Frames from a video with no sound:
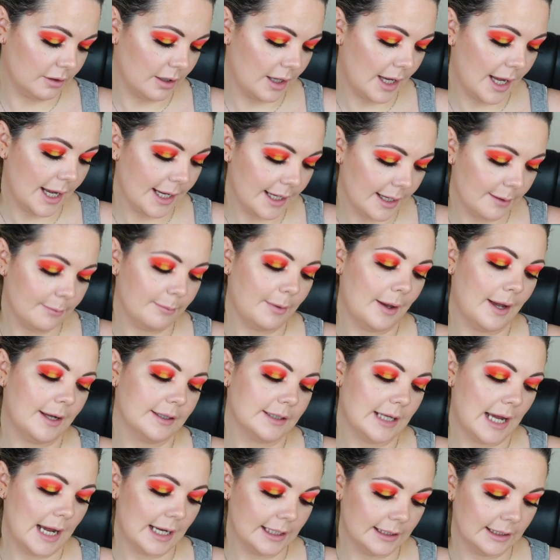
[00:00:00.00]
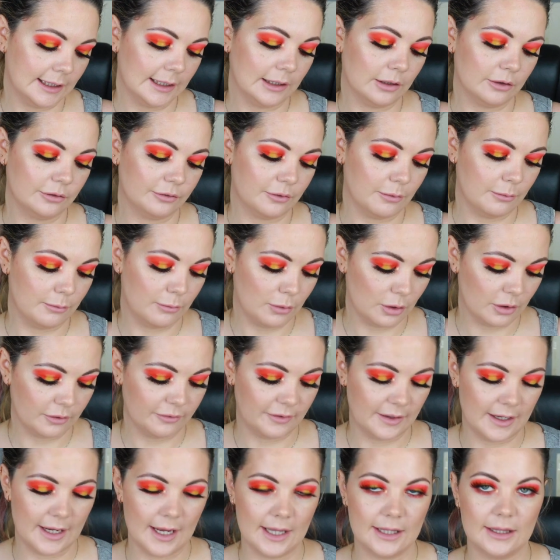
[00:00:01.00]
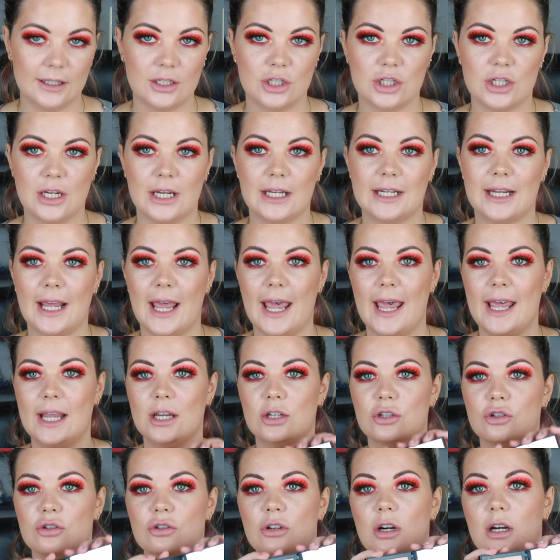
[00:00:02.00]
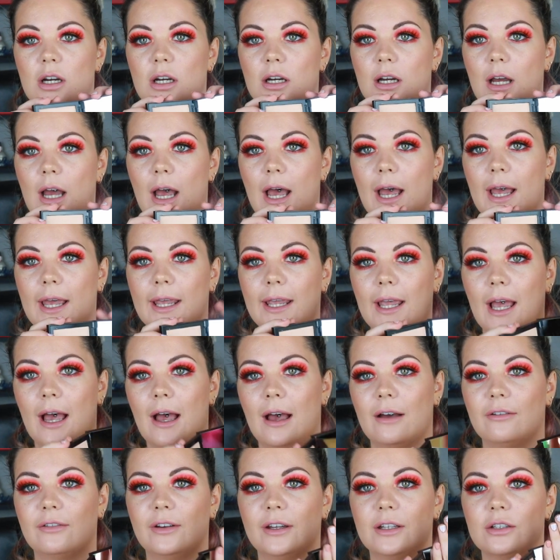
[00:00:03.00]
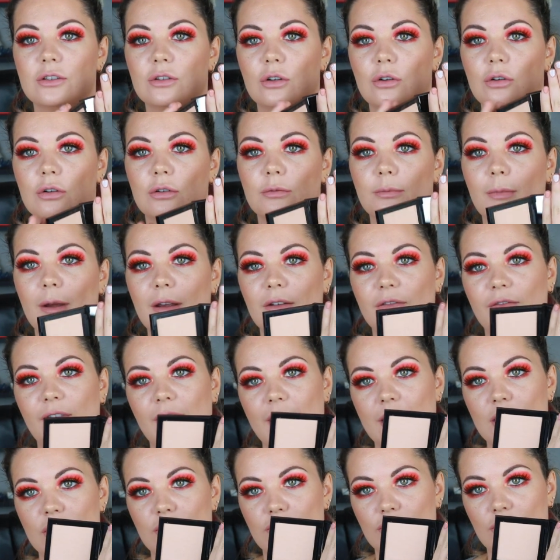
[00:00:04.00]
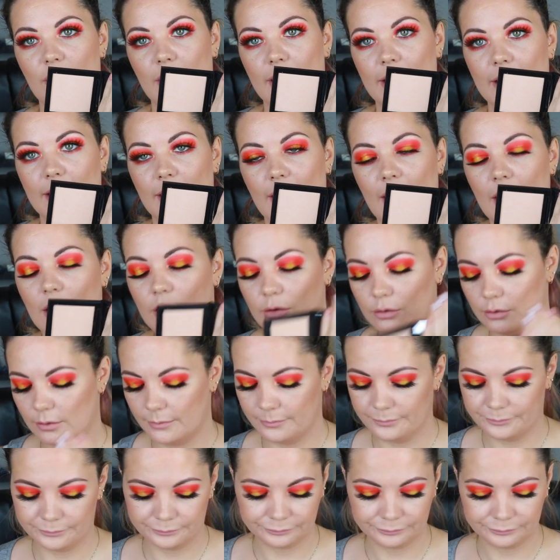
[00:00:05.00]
high impact highlighter from Morphe in the shade Extra. I have it on my face right now